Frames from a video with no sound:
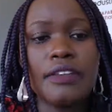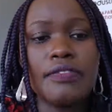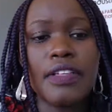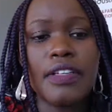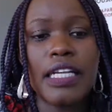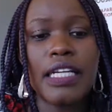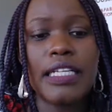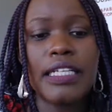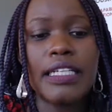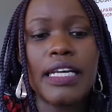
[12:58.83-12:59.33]

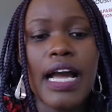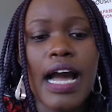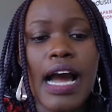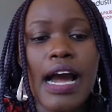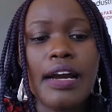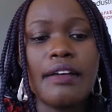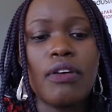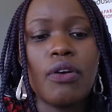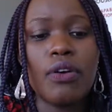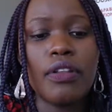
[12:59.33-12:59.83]

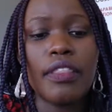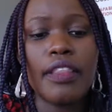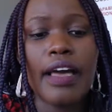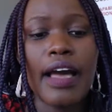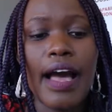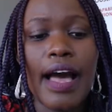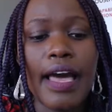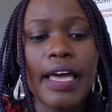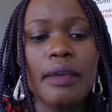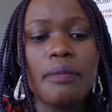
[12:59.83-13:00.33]
definitely are
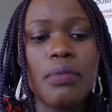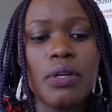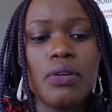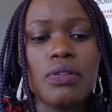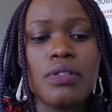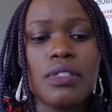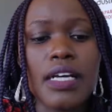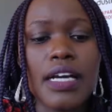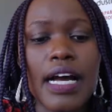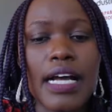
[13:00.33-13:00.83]
on the high,
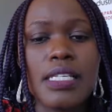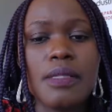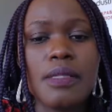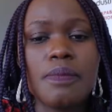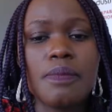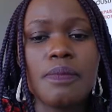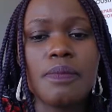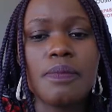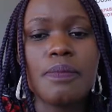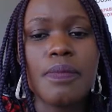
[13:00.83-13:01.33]
because the
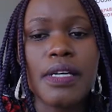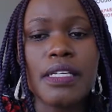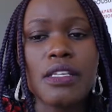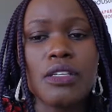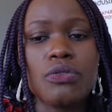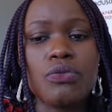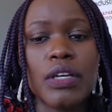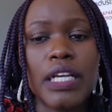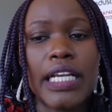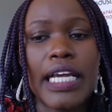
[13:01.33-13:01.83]
gas price
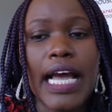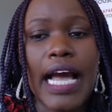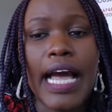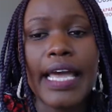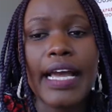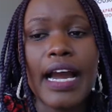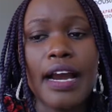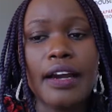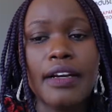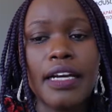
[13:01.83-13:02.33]
is really
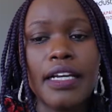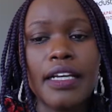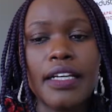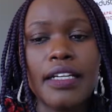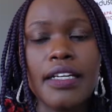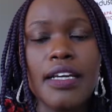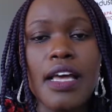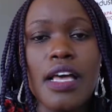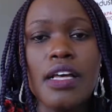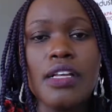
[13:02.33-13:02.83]
high
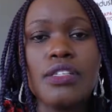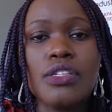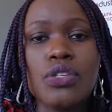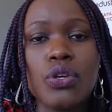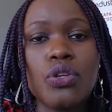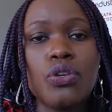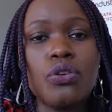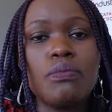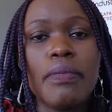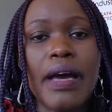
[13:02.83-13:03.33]
currently.
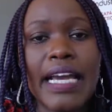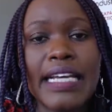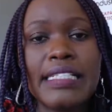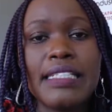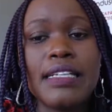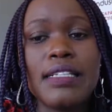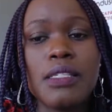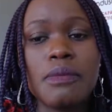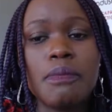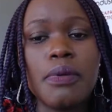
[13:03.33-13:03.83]
So you
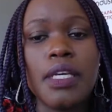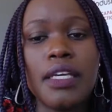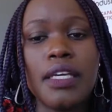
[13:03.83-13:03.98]
might just